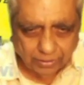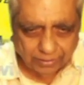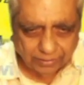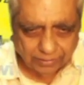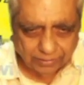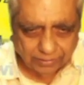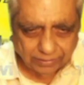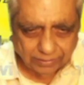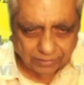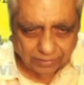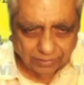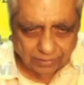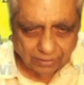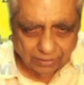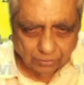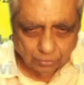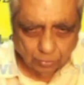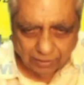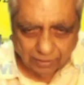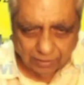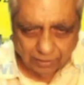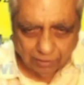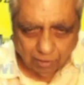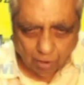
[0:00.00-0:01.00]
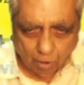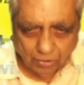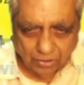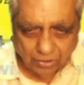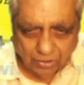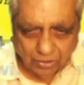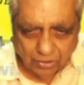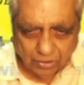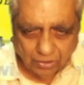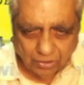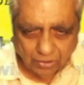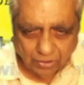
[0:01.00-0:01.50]
elongation is
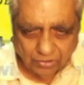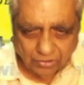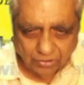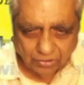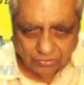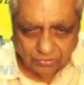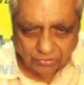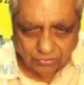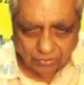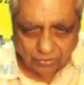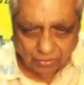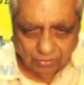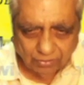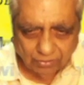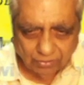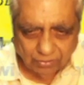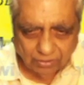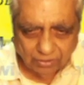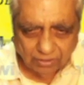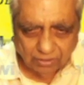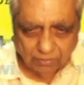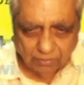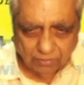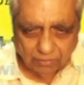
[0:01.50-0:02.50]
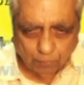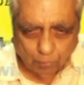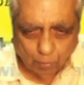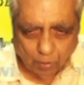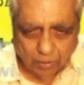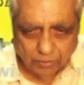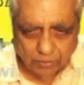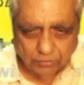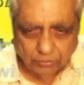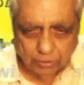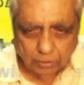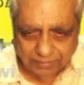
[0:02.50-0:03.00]
0.087
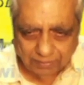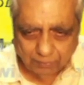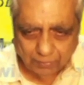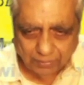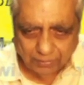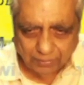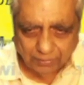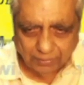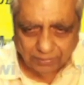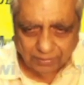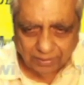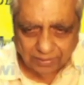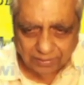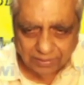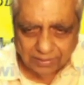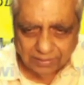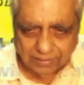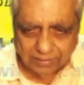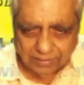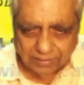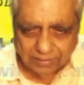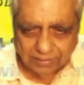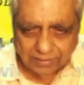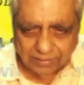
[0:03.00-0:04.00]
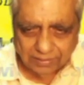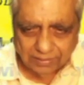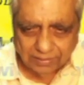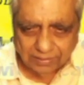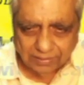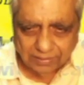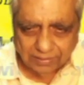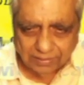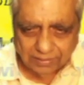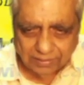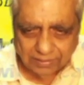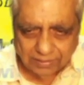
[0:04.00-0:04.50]
centimeter. That also is
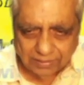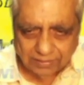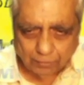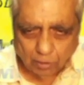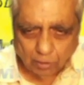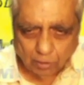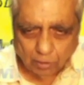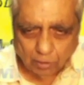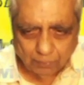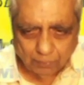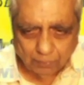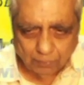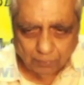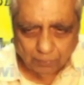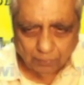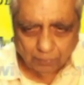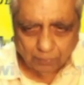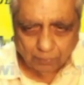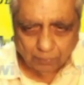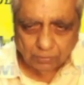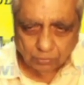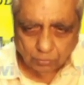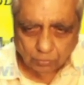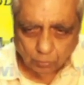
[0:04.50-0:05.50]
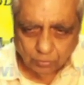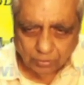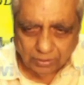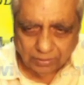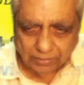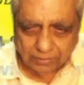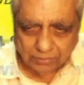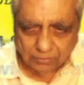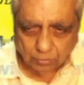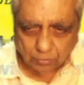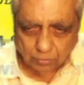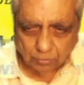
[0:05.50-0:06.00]
measuring using a
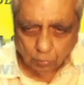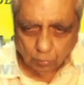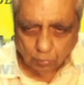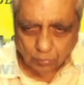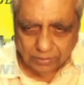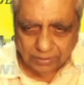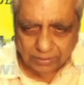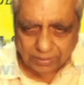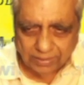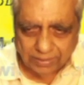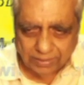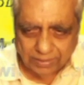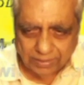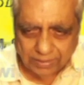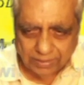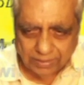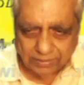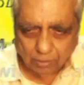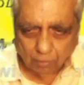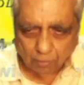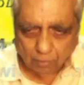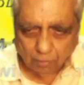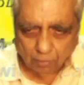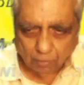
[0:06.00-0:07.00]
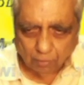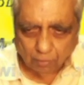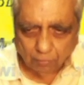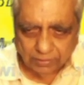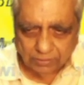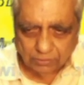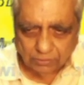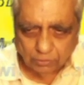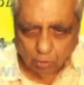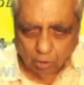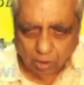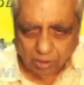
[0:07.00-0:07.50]
screw gauge of least count
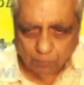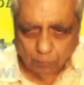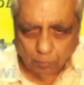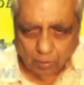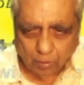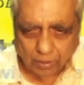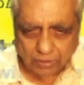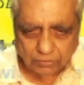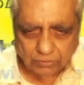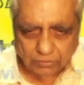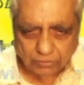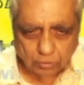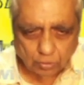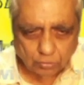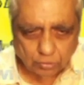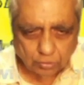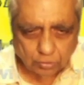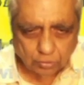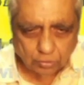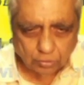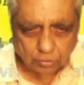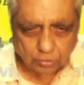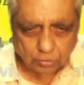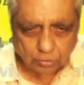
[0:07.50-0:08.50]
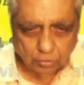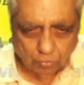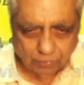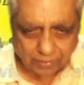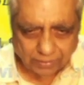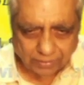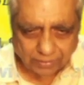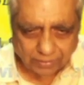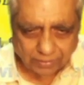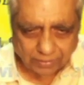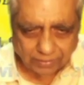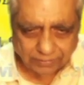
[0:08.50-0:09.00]
0.001
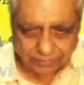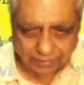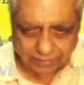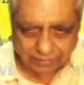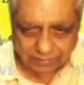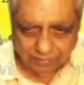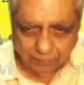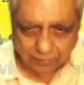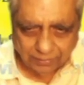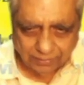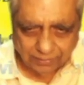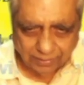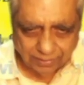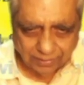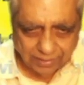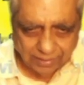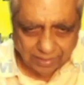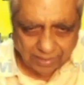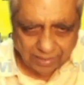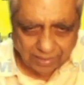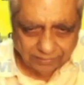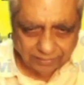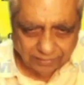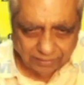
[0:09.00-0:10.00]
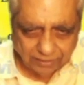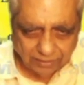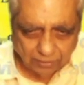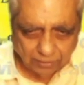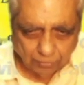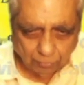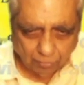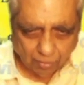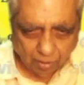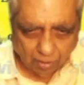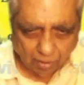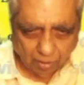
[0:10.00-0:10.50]
centimeter, and this formula
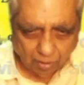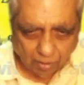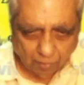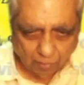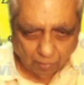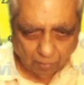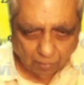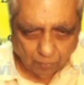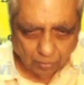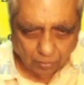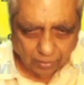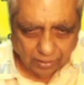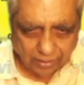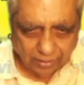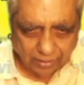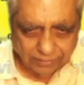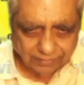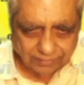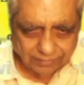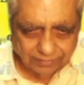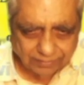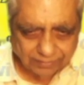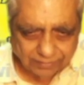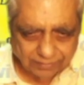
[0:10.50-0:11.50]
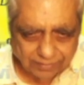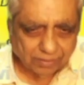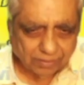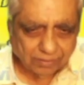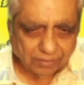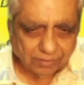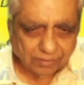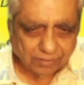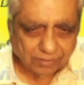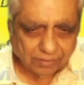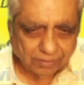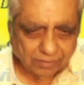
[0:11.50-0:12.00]
he has given.
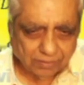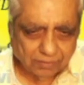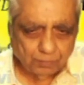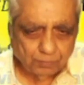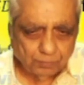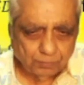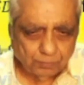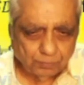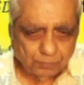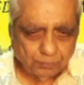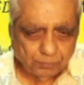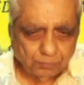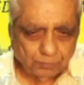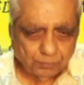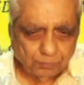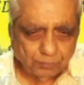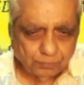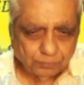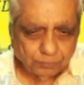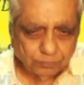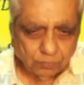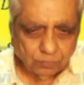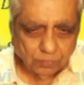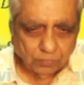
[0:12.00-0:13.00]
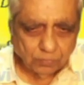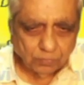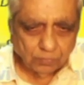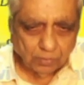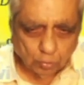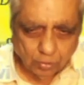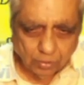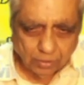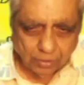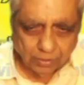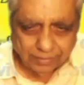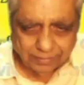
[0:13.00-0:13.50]
So
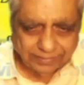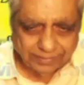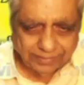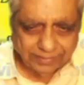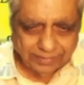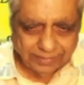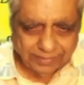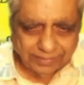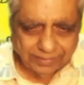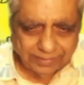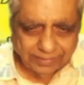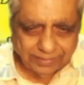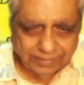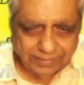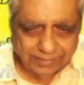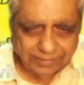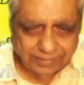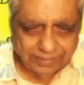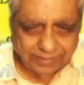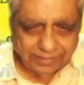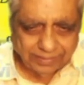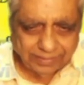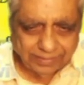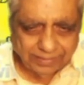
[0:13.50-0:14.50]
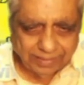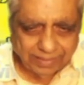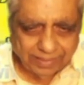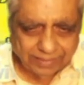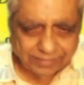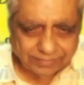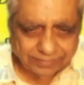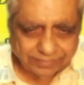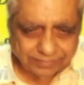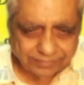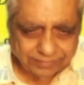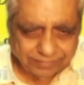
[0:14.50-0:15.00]
writing
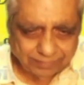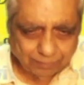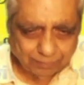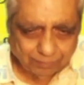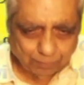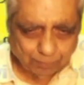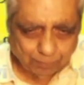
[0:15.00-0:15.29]
permissible